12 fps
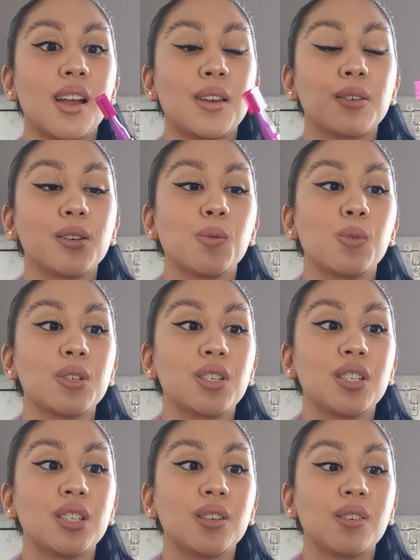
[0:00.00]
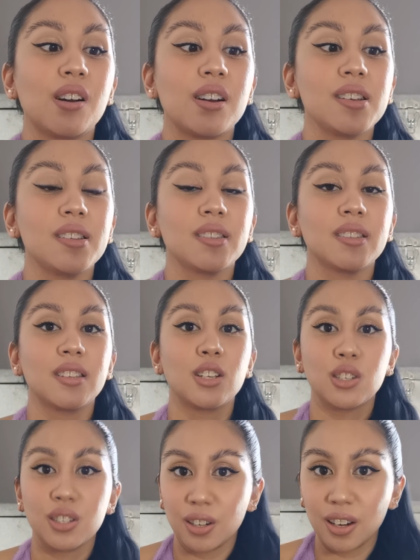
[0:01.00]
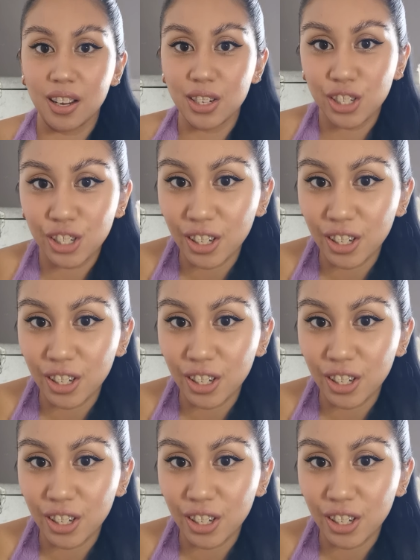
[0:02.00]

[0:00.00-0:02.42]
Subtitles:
I don't know what to do, guys. Should I